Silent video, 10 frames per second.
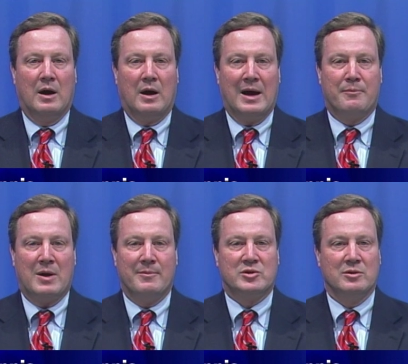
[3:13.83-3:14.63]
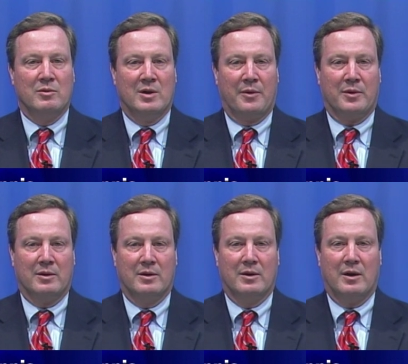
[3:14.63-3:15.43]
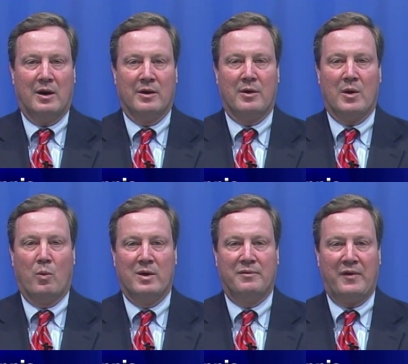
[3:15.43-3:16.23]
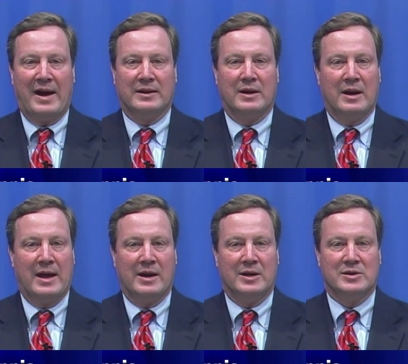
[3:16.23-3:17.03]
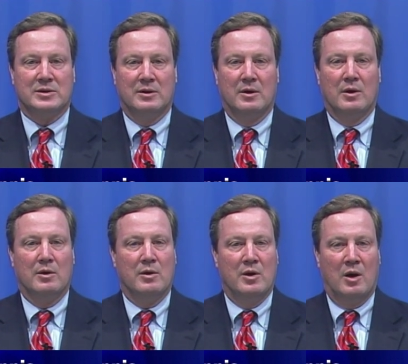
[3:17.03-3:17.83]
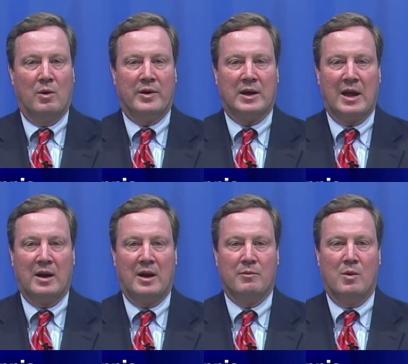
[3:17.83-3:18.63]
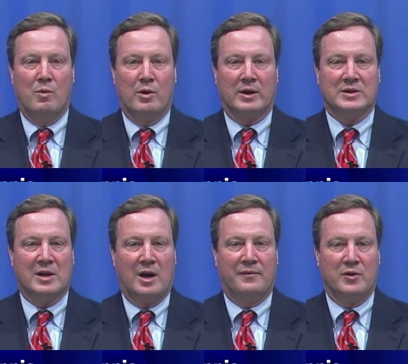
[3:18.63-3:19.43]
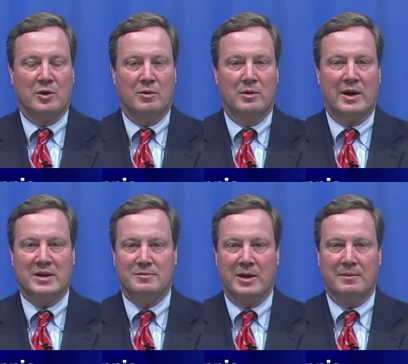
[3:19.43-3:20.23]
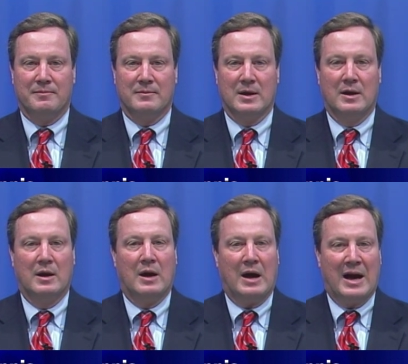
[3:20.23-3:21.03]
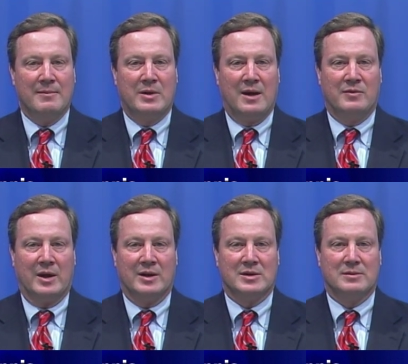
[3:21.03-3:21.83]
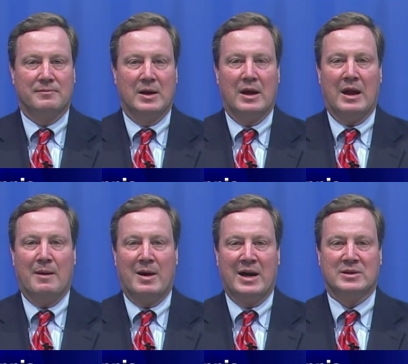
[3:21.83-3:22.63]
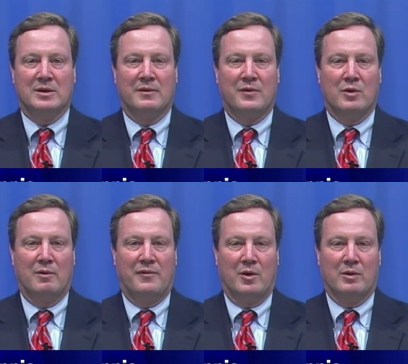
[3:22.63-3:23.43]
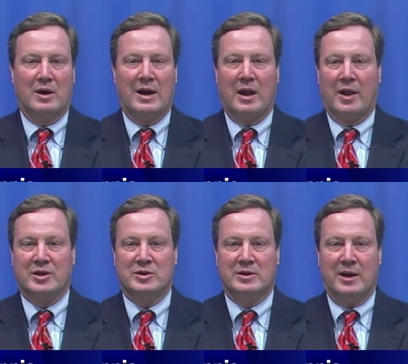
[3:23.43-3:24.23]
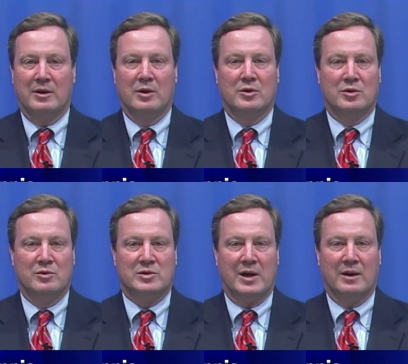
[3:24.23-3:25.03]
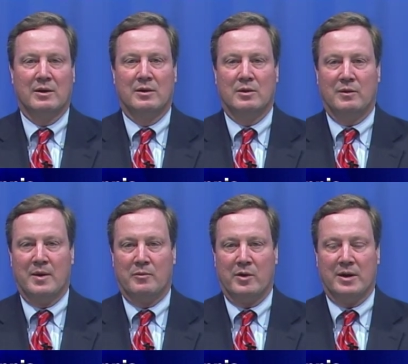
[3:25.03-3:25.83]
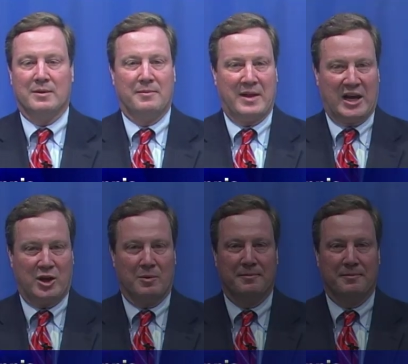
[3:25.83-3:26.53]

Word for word: I'm promising you nothing other than one fact, and that is no other candidate will work as hard for you as me. I'm Dave Dennis, and I'm asking for your vote on Election Day, Tuesday, November 8th. Thank you.